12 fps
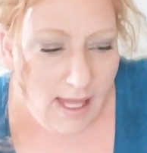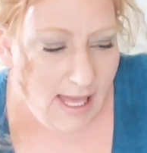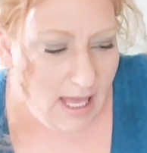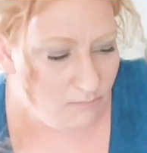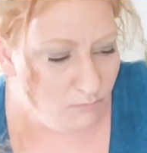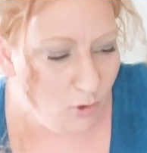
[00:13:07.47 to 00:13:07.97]

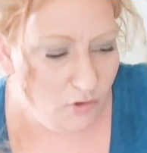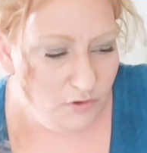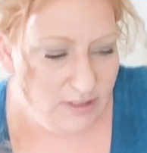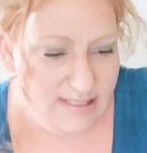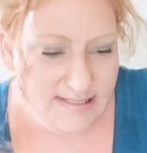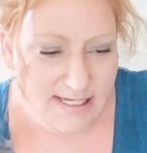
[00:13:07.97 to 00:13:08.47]
And we'll
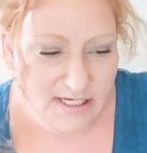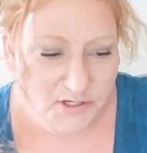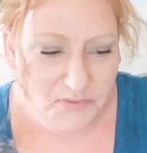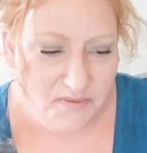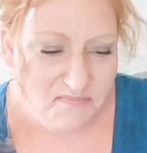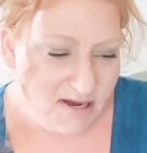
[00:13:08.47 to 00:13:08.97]
continue
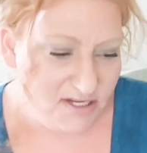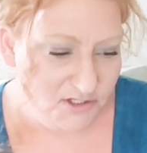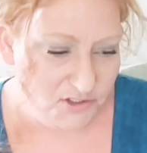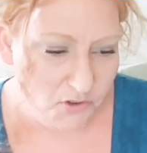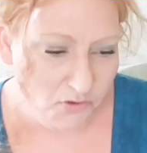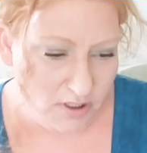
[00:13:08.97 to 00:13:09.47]
with my
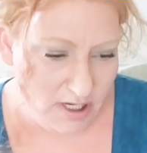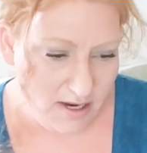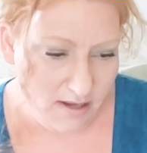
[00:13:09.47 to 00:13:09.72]
story.